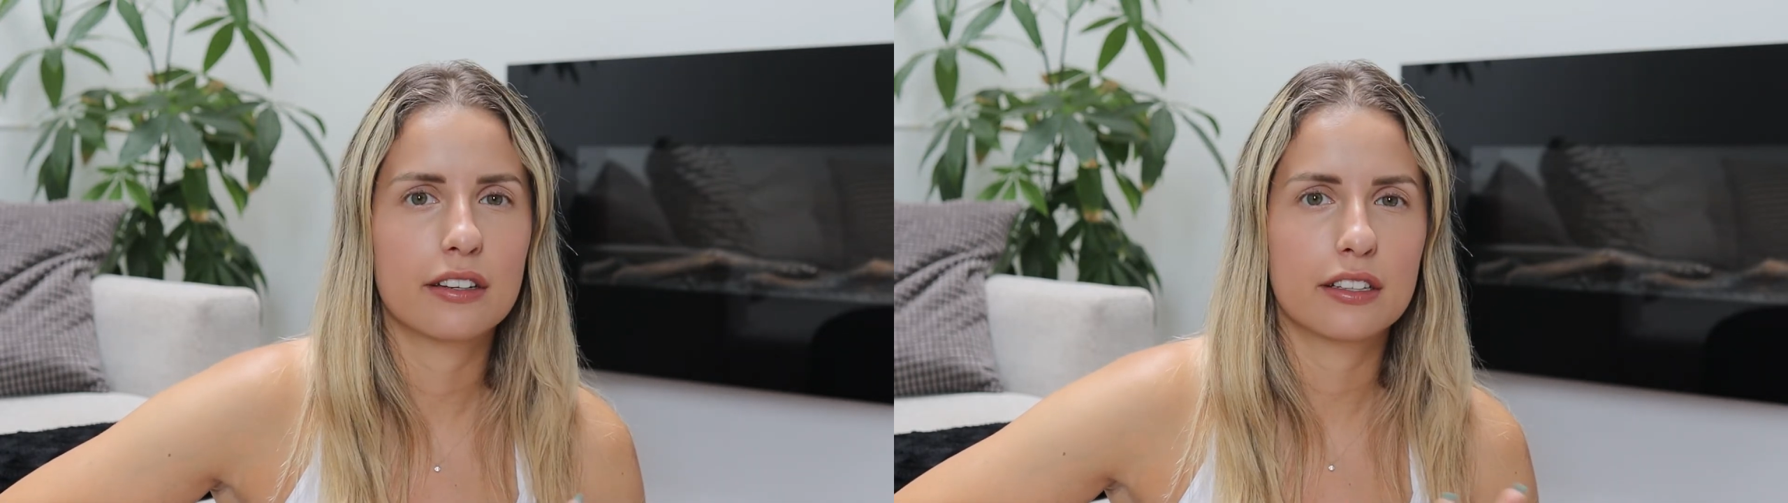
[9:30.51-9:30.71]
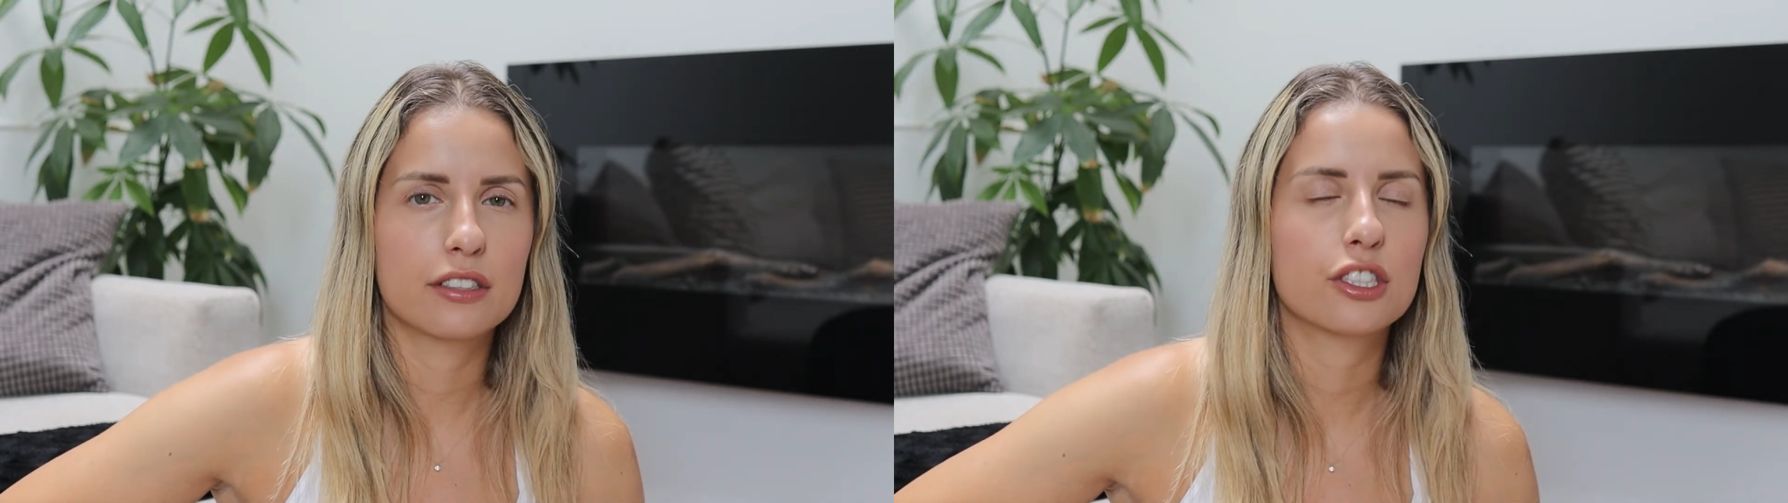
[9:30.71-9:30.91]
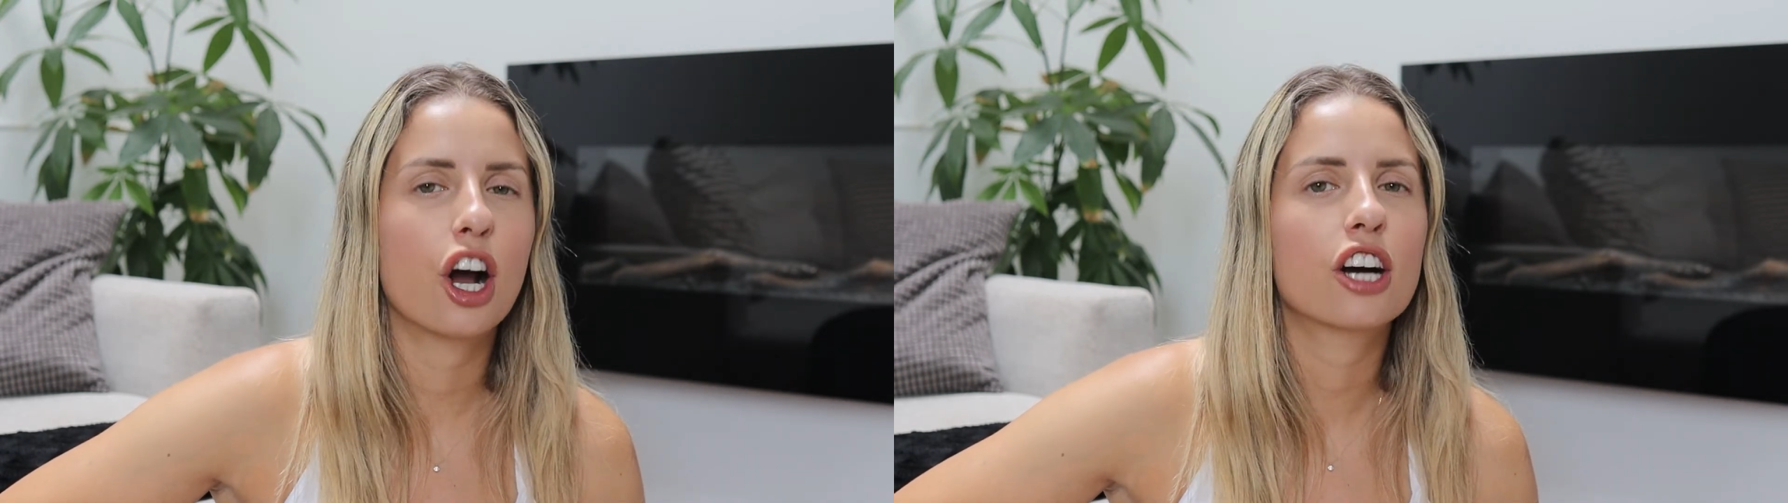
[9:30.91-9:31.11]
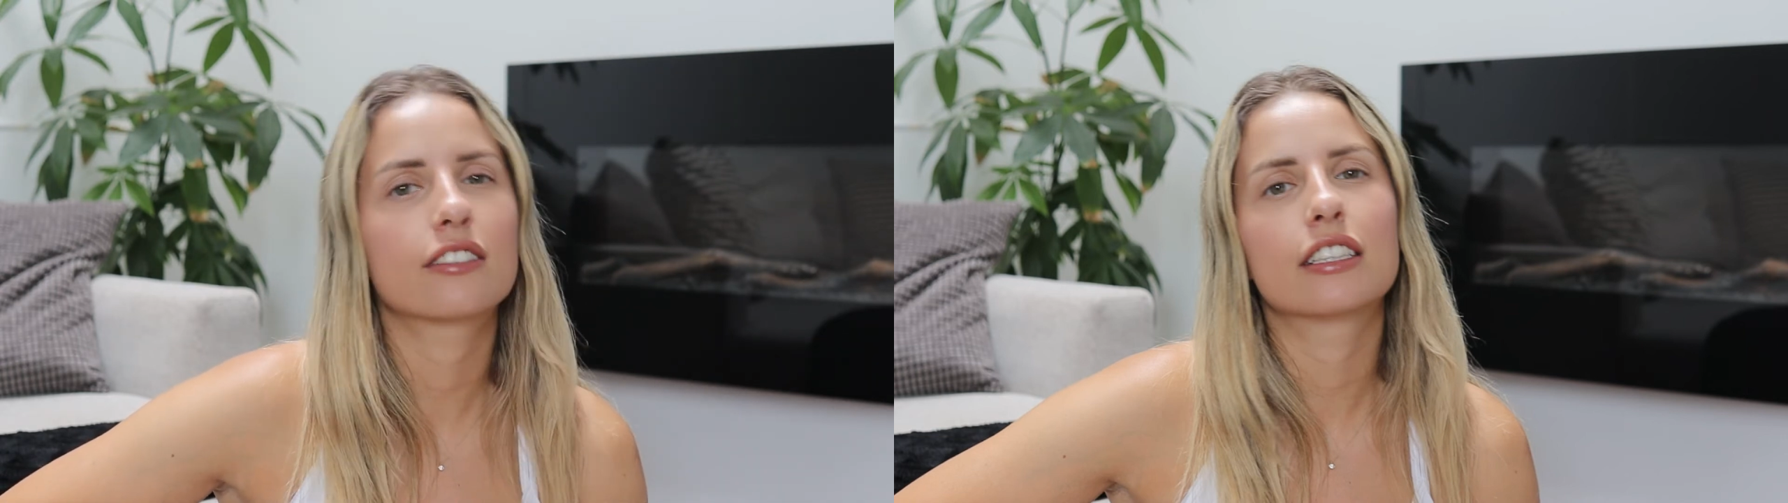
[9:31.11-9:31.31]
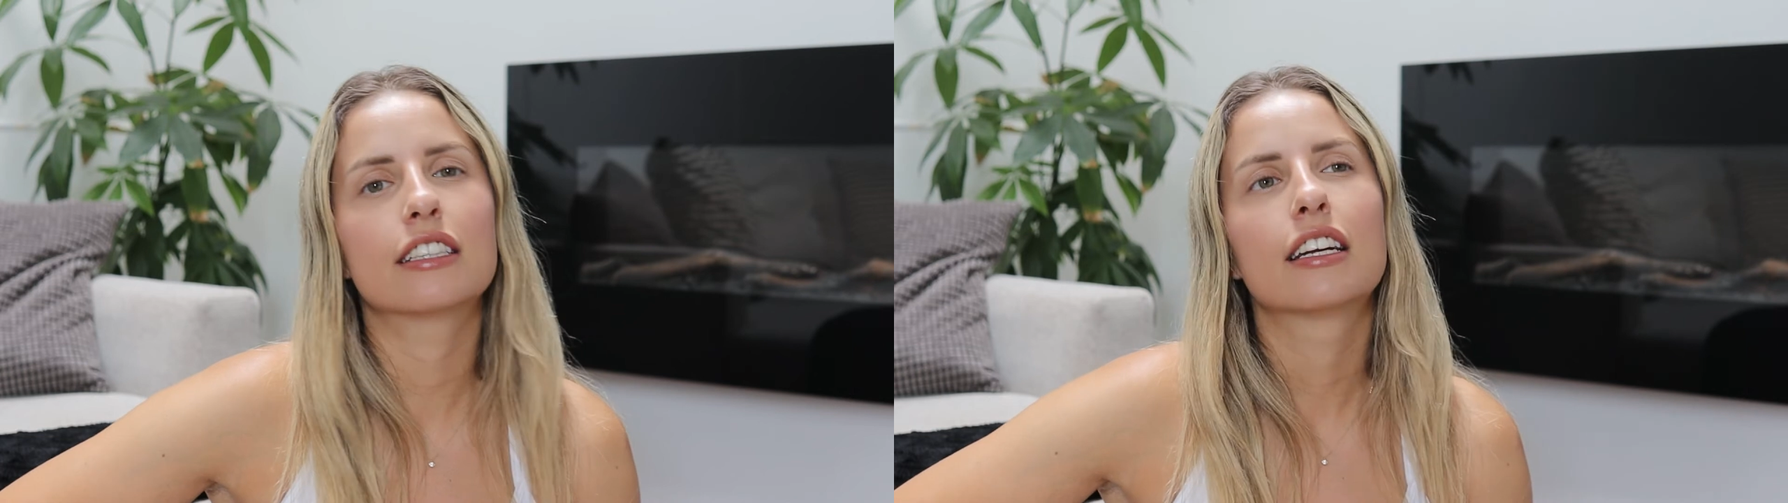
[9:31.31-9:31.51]
than
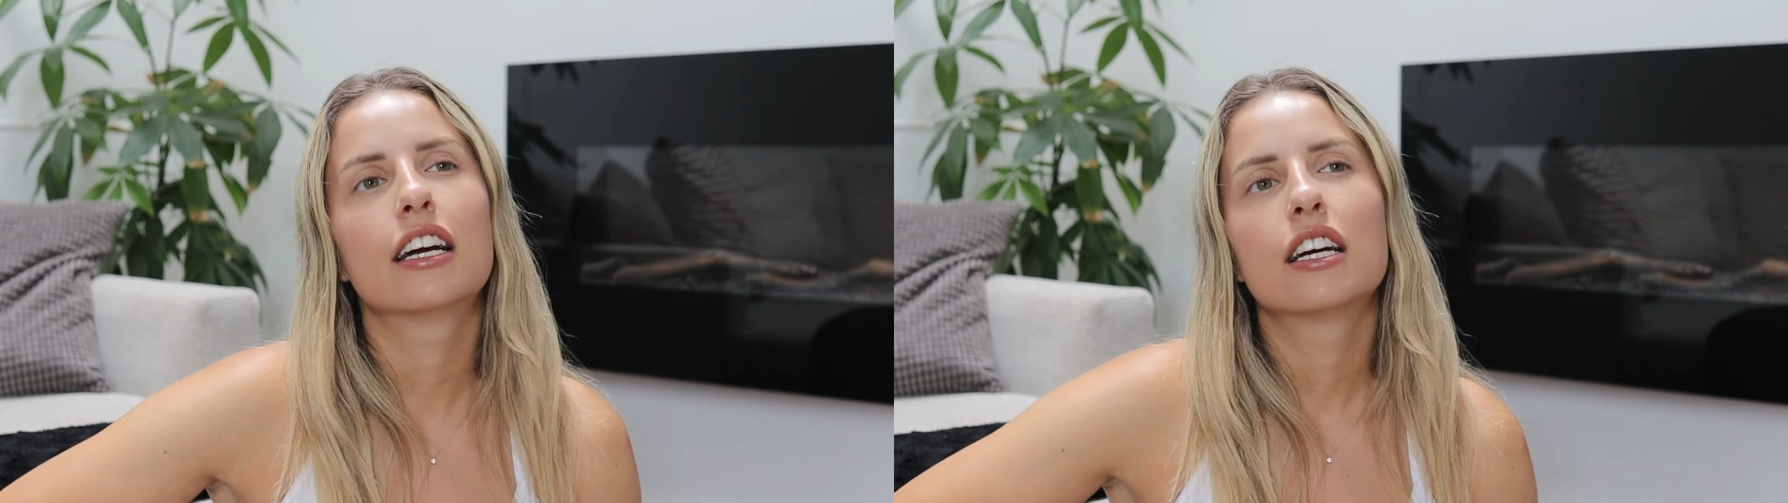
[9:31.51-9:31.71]
chocolate.